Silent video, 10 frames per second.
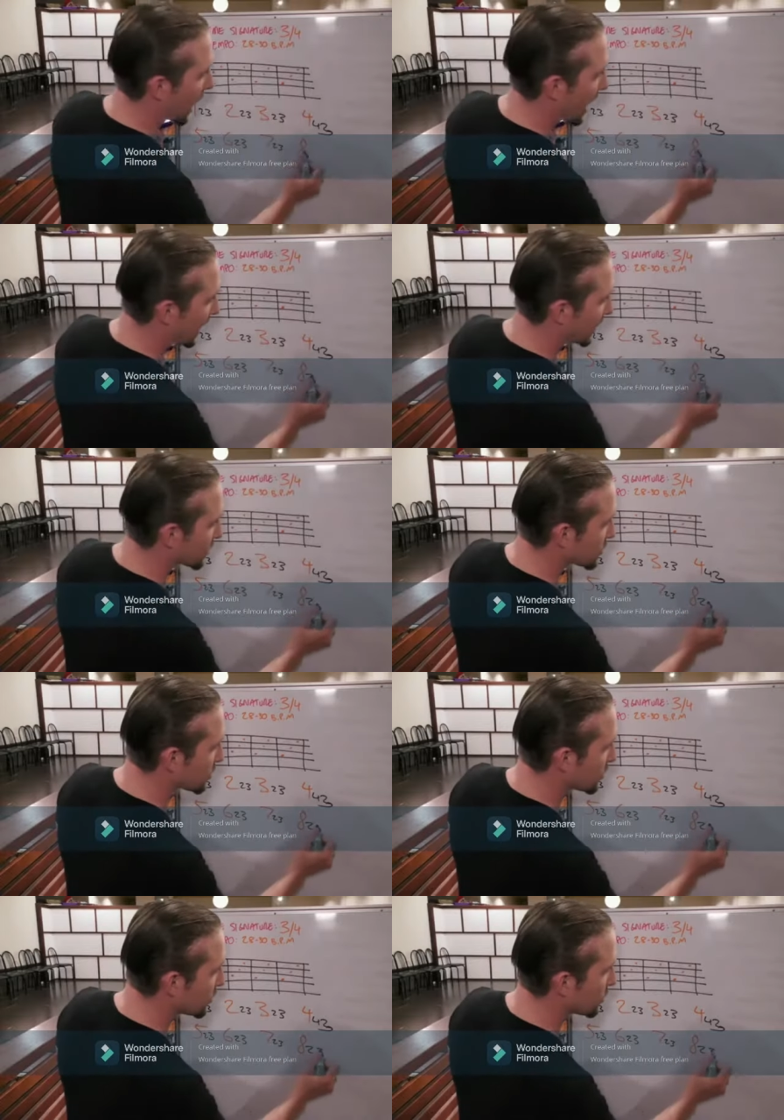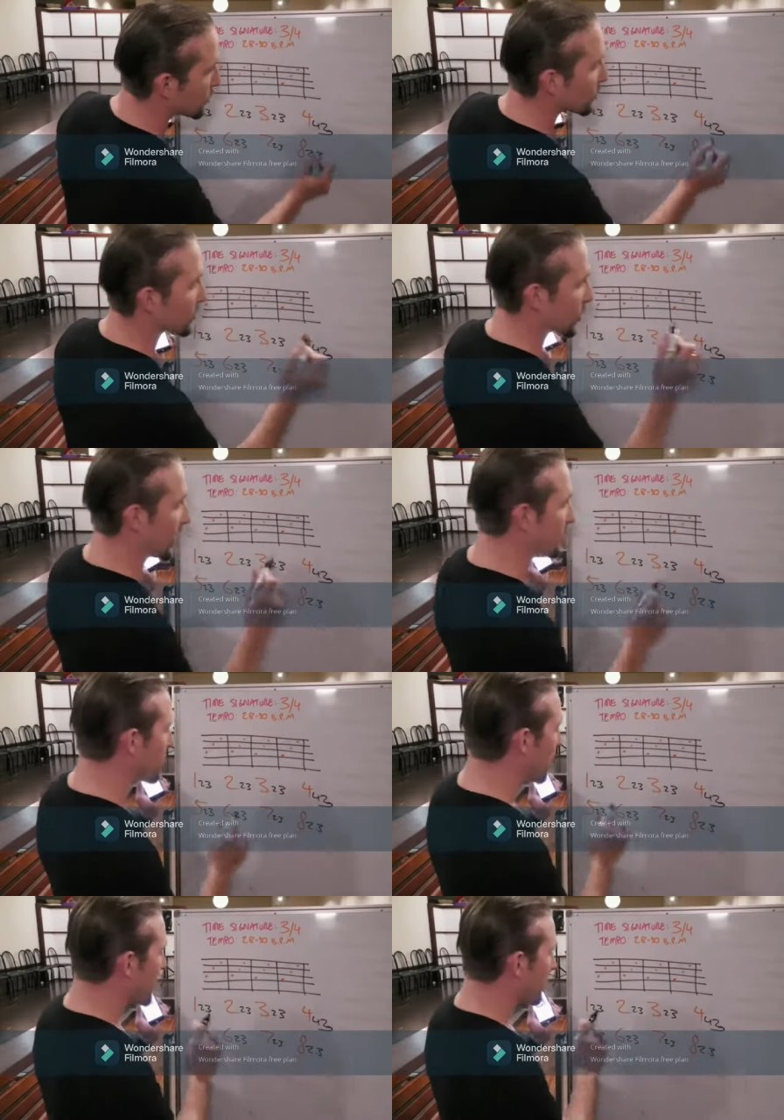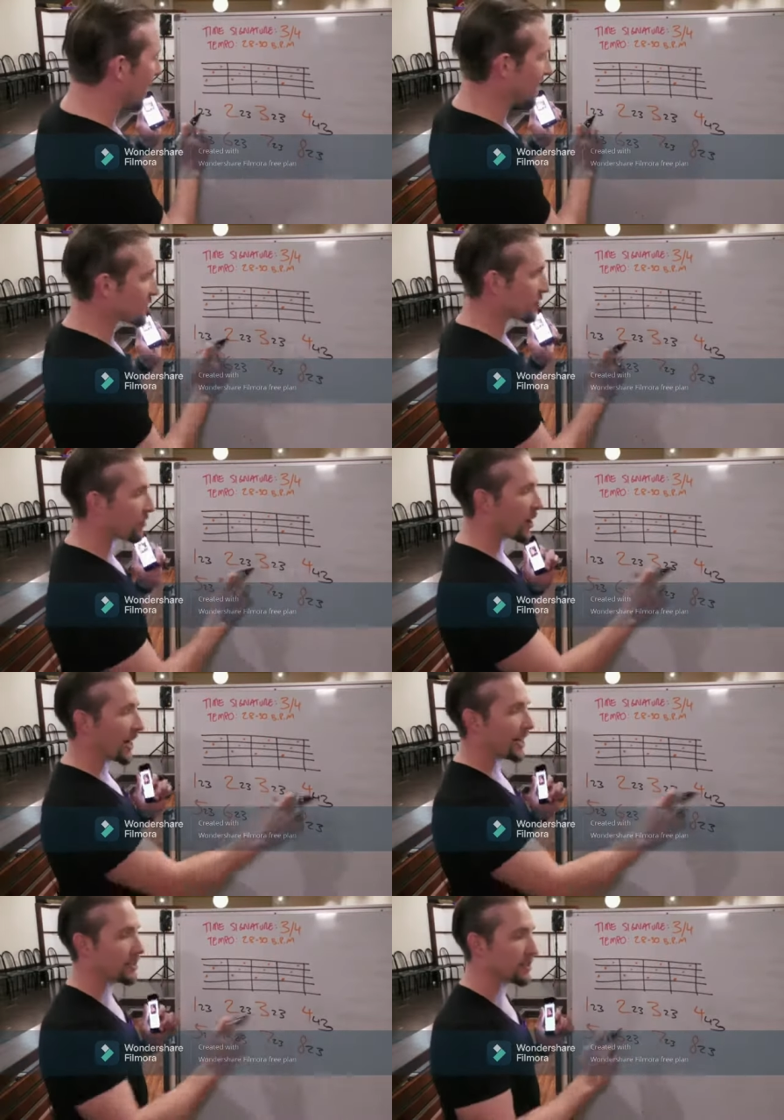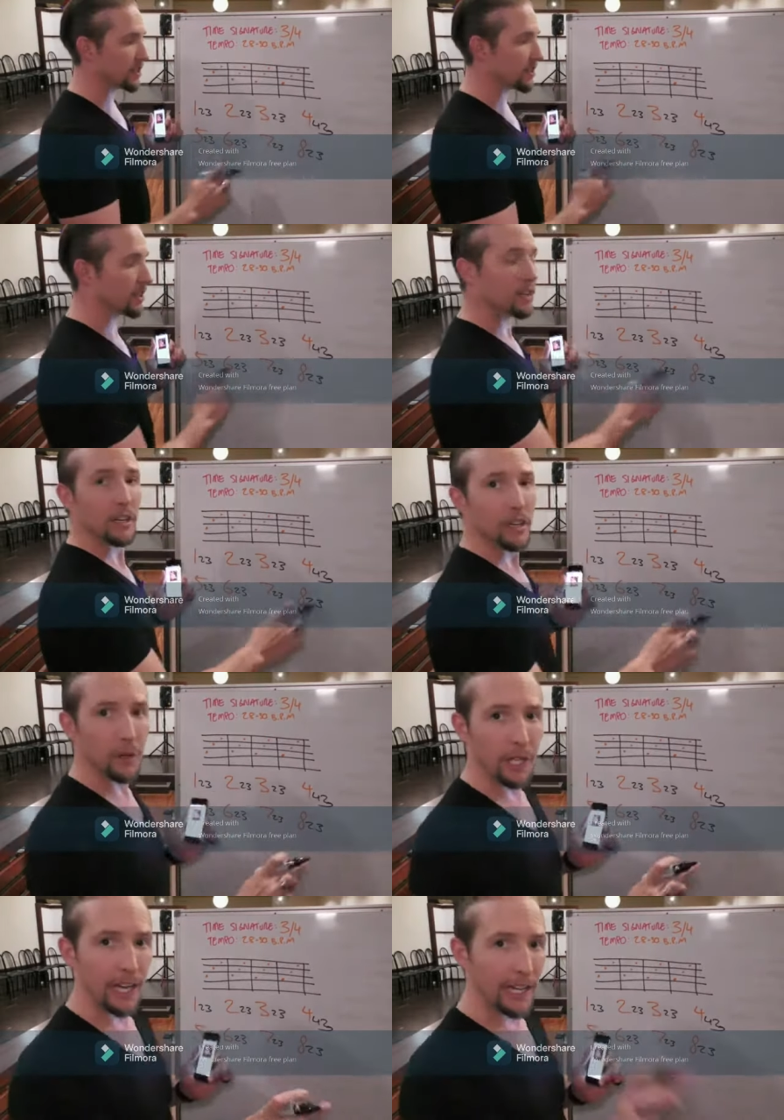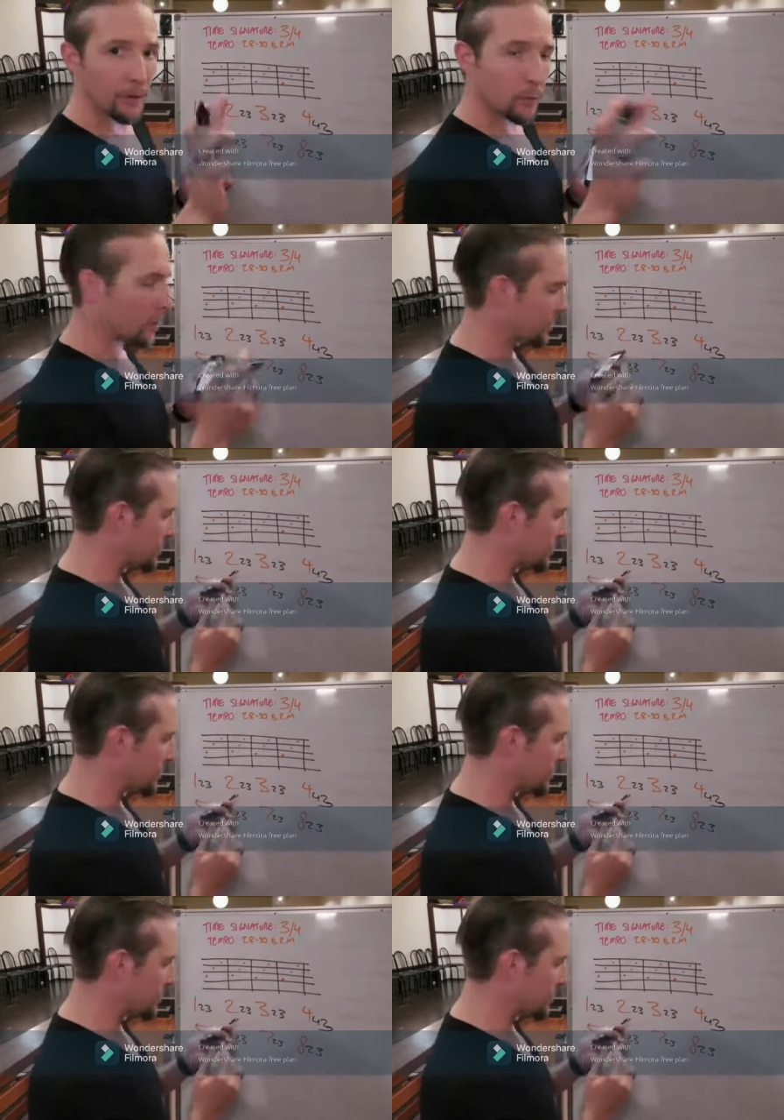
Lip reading: 8, 2, 3. That's phrased. Okay, what